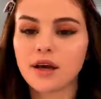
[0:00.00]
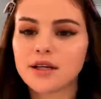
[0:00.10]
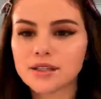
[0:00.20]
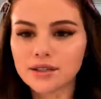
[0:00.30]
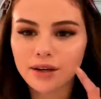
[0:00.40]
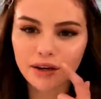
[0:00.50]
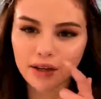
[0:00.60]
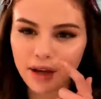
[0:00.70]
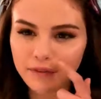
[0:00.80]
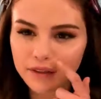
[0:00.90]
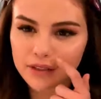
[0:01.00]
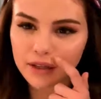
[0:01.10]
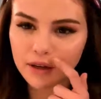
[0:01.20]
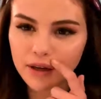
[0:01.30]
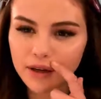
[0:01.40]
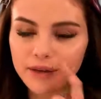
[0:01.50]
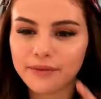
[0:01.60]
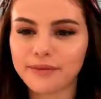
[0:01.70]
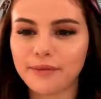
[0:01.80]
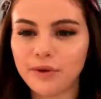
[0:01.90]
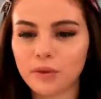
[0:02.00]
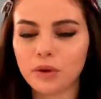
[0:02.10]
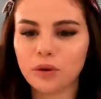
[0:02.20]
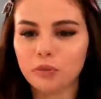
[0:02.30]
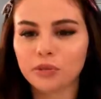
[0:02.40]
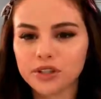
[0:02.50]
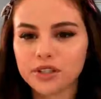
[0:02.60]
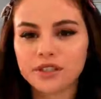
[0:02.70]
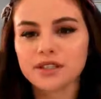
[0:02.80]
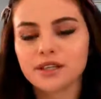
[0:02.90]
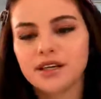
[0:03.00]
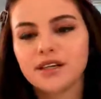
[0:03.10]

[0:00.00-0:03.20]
I still kind of have this area where my pimple is.